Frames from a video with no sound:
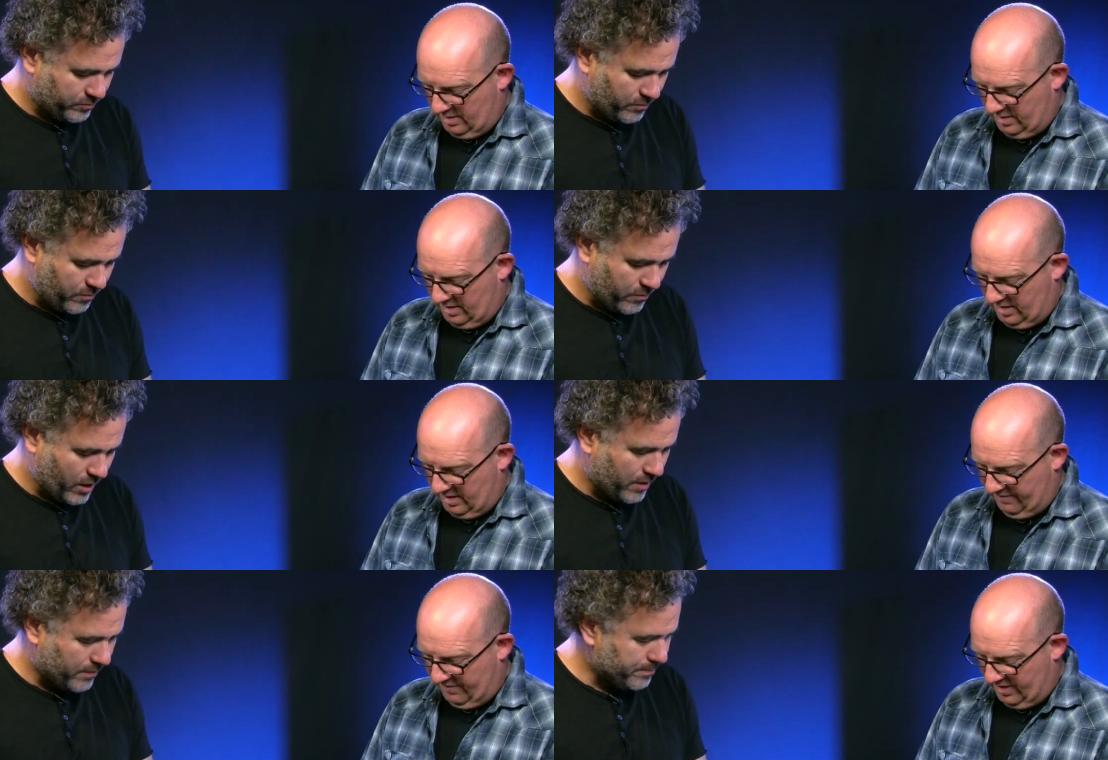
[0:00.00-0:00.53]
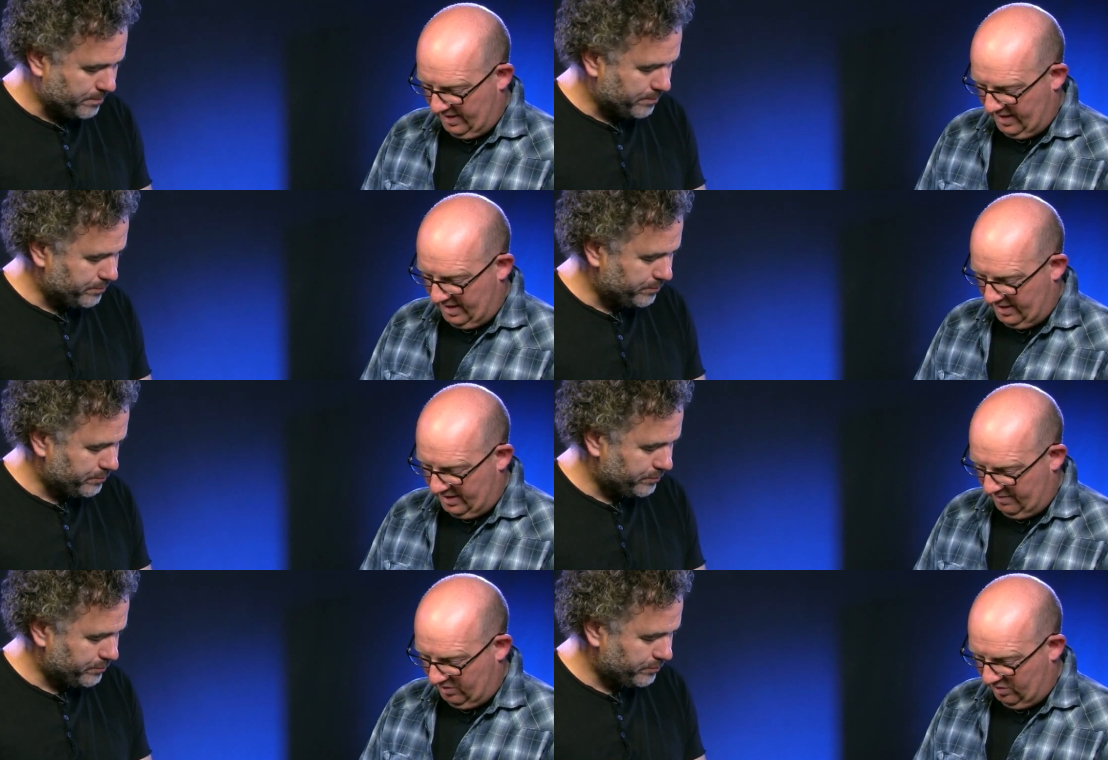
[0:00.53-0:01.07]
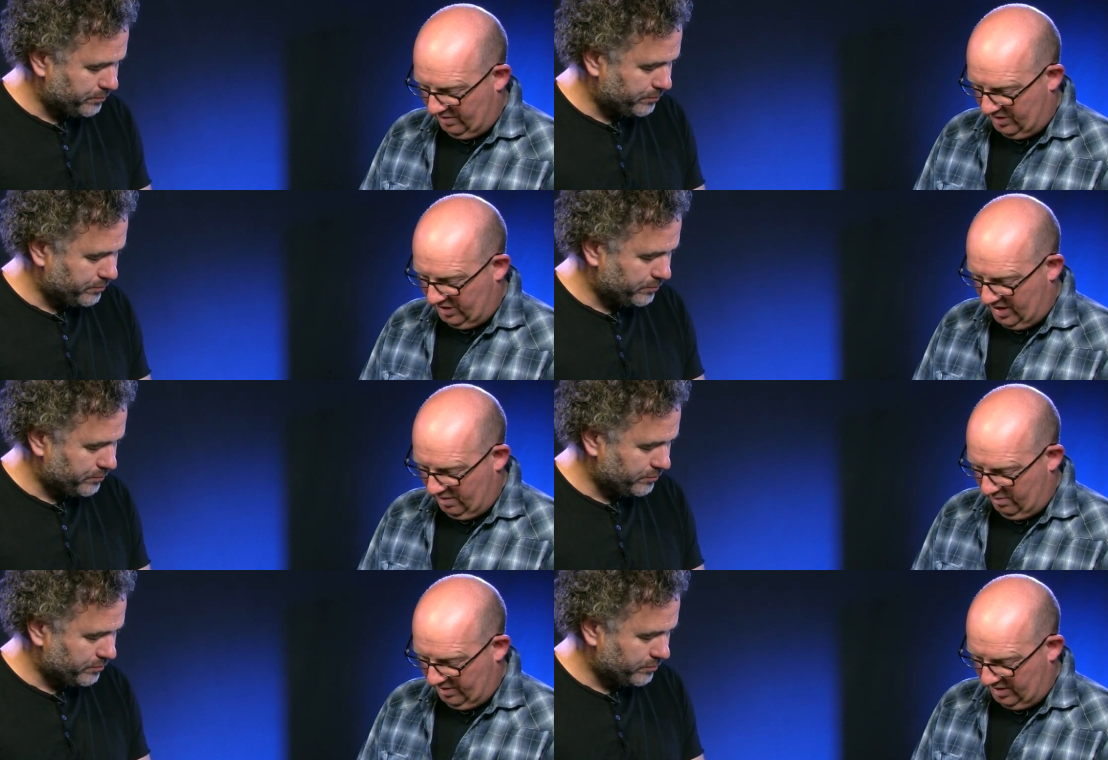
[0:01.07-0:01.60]
Speaker 1: Let's see if I can get some sort of
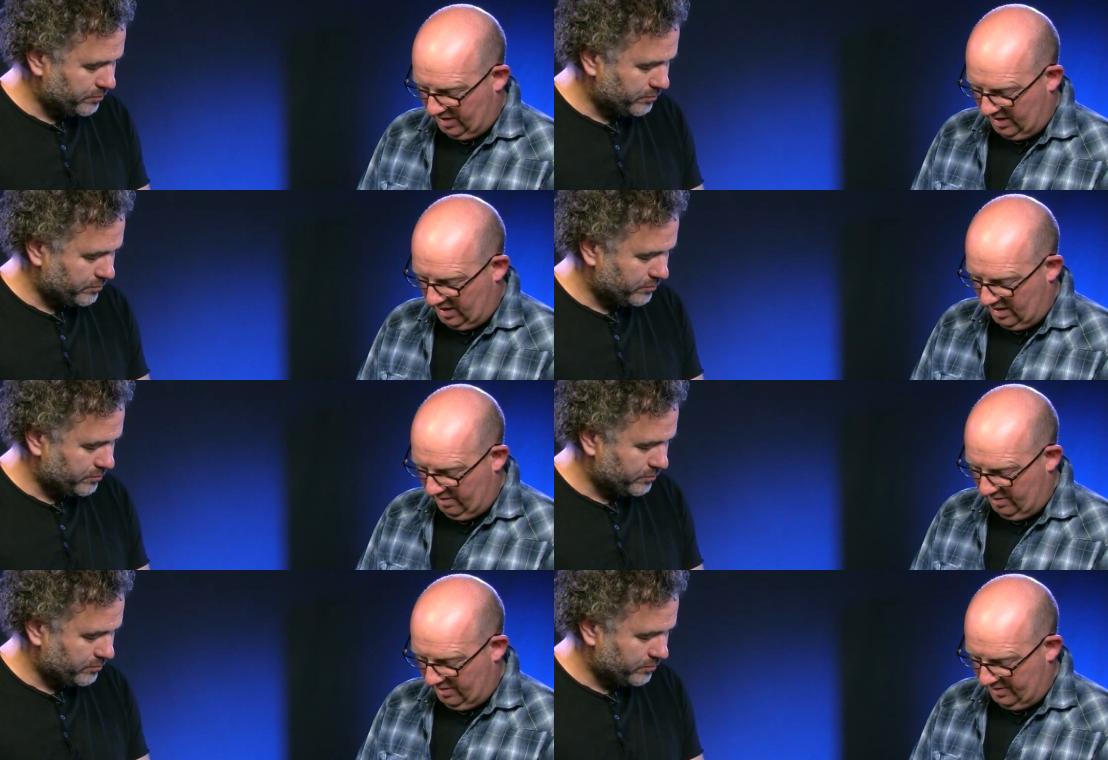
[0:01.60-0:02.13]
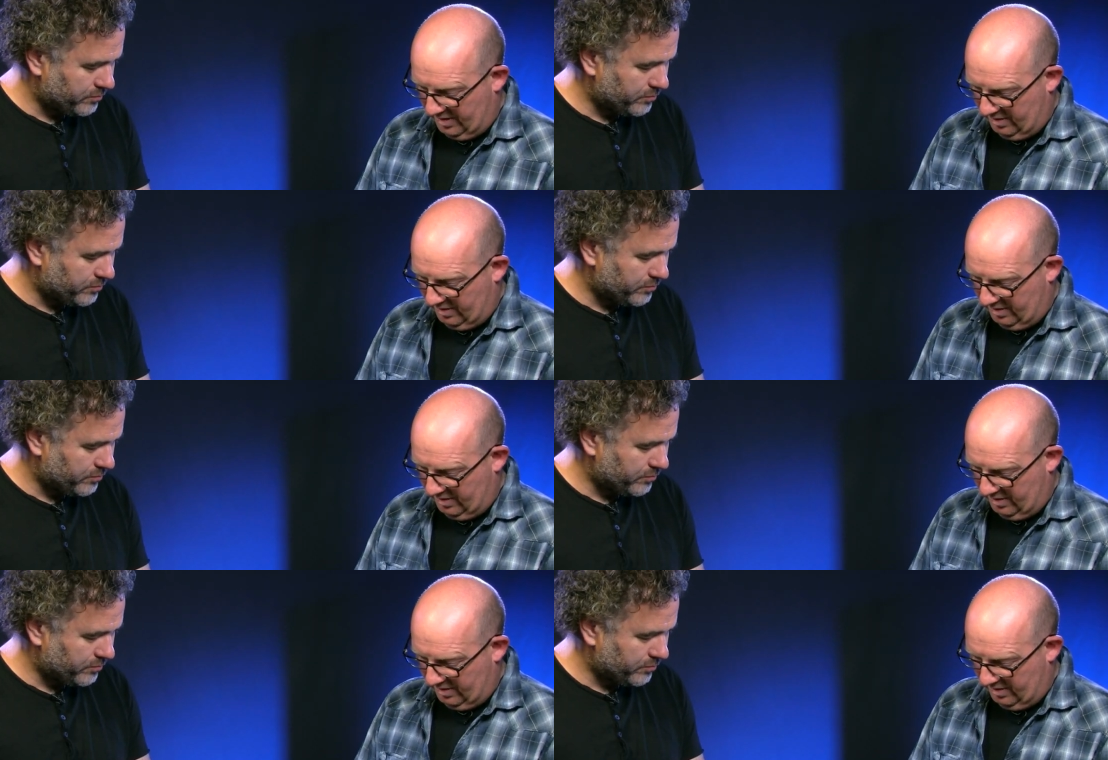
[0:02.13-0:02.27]
sequence thing going on.